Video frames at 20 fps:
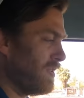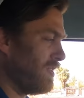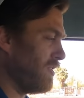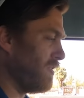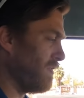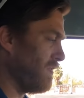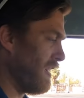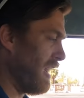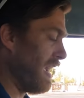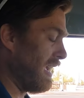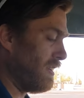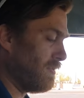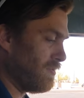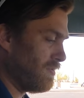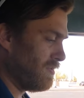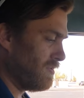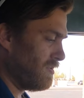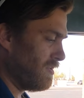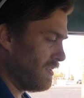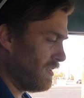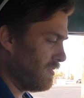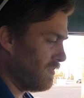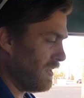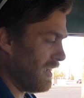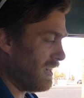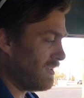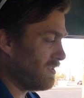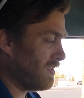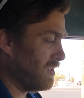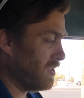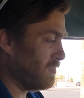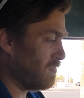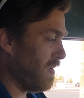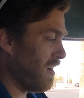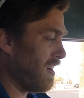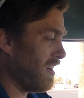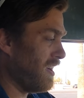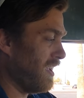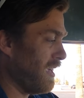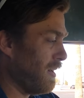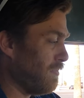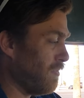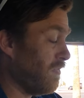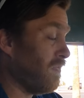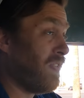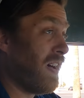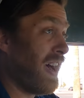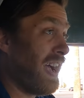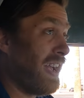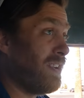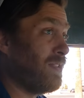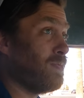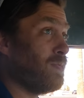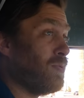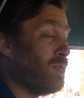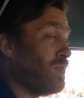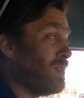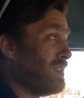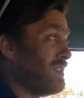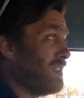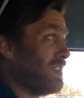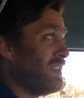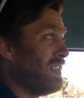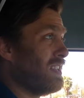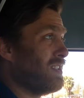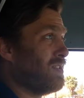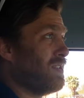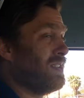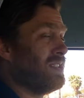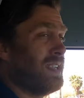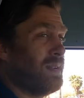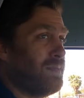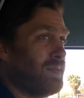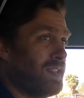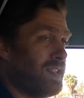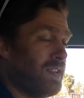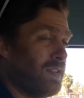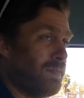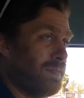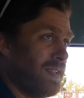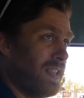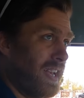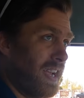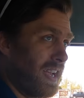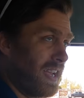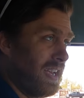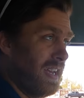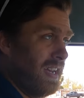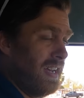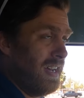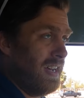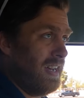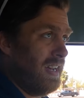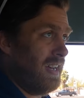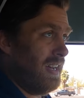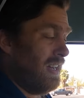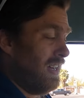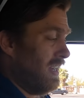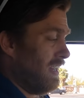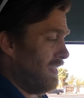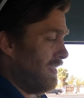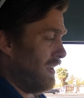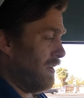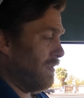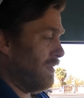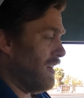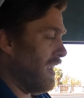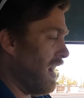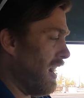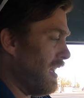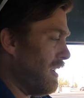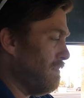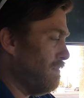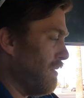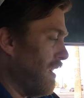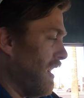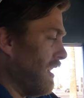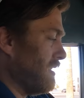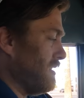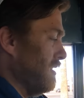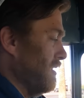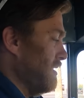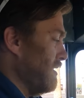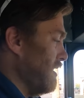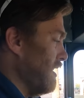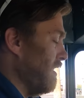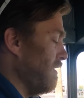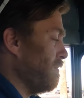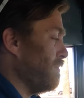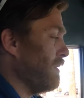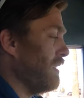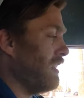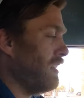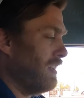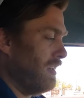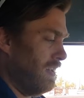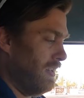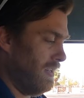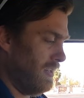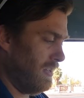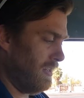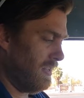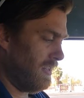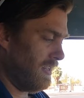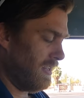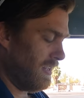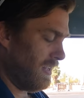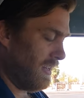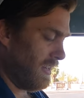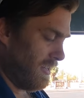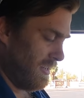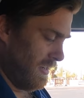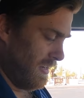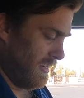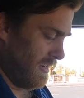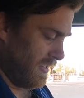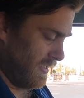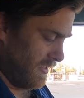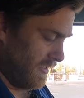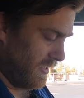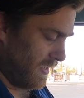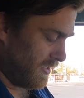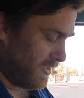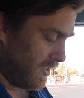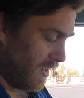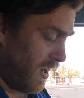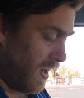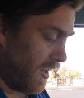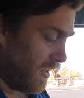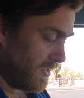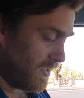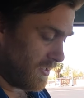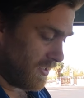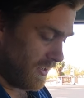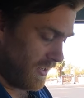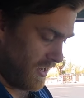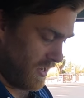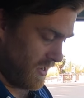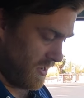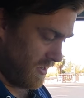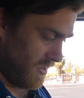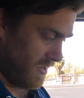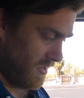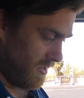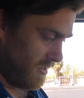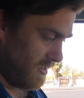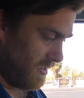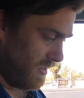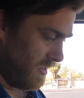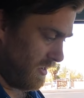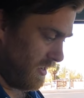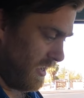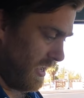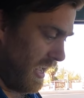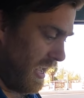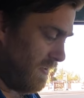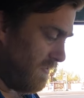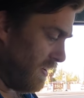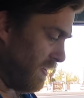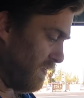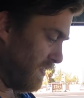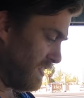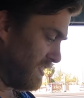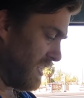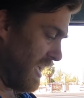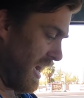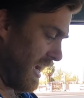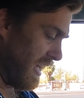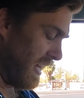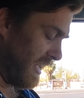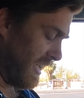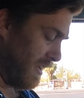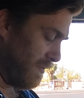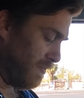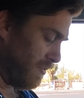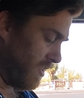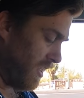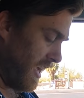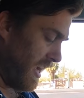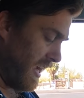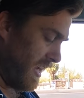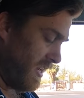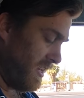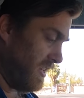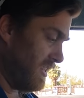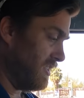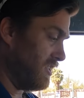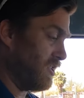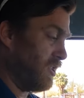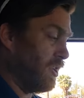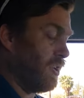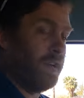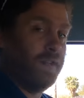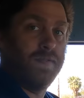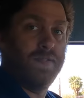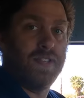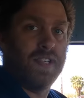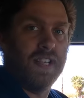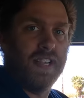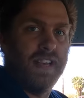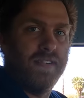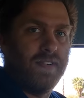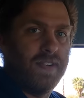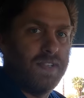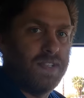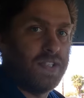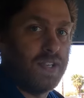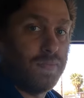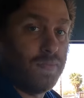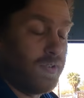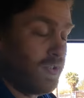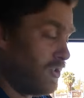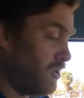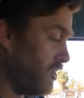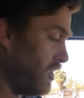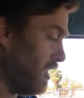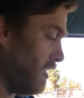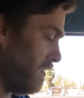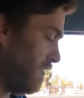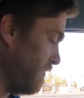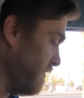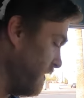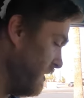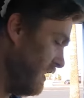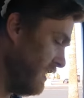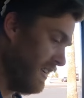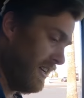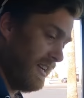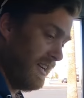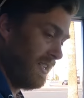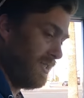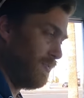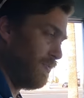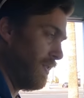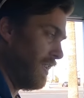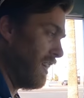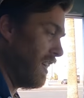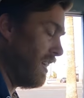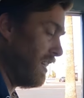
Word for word: when they're valuable. We actually spotted a couple valuable ones on yesterday's episode, but like they were not in box and stuff. But this, honestly, even if it's not going to get played, deserves to live on someone's shelf. It's pretty